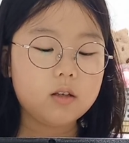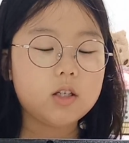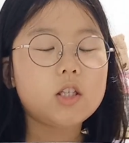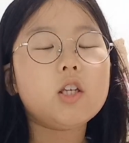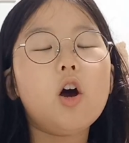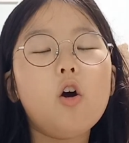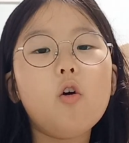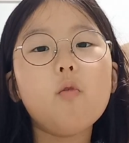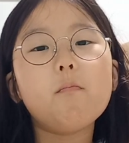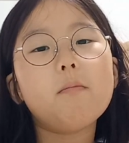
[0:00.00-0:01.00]

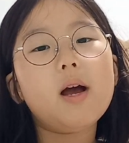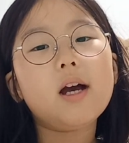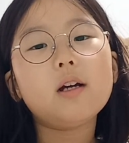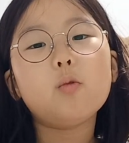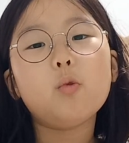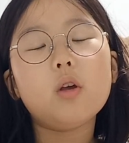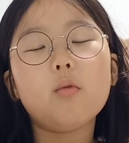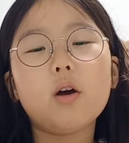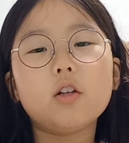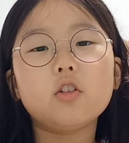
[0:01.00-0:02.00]
So back we
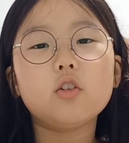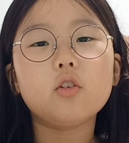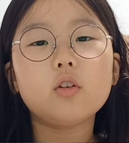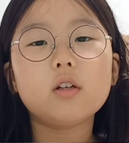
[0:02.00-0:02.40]
went to